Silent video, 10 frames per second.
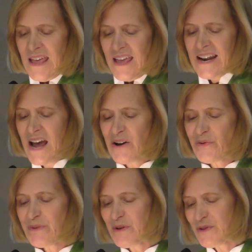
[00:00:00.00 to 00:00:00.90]
And how do
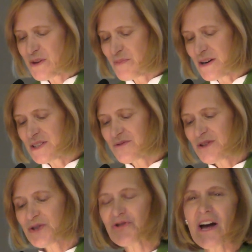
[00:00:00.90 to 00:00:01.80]
we mute the buzz of
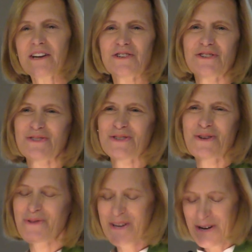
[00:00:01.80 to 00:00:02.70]
distractions
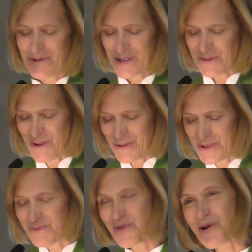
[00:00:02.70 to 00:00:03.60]
so we hear what's
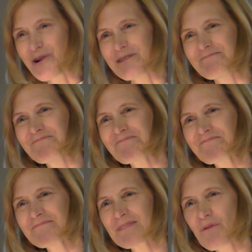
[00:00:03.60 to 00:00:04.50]
most important?
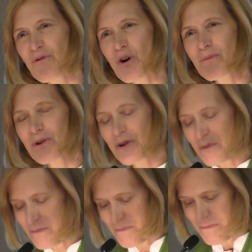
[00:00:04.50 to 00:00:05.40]
Former
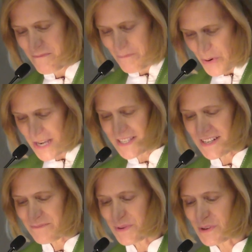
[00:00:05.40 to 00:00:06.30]

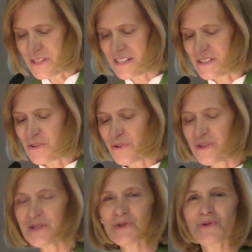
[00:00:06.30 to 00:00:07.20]
President Bill Clinton told
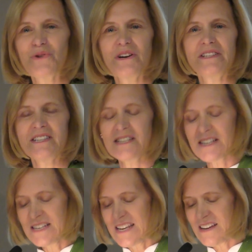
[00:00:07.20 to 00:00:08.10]
this story to
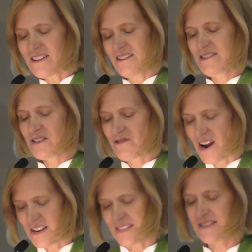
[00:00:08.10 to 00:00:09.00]
Neil
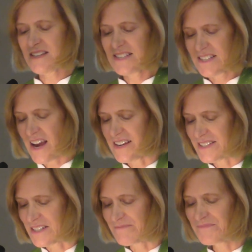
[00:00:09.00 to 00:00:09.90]
deGrasse
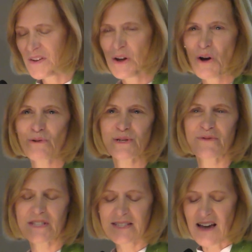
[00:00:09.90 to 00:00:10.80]
Tyson, host
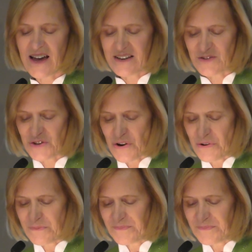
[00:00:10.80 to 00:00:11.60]
of a science show.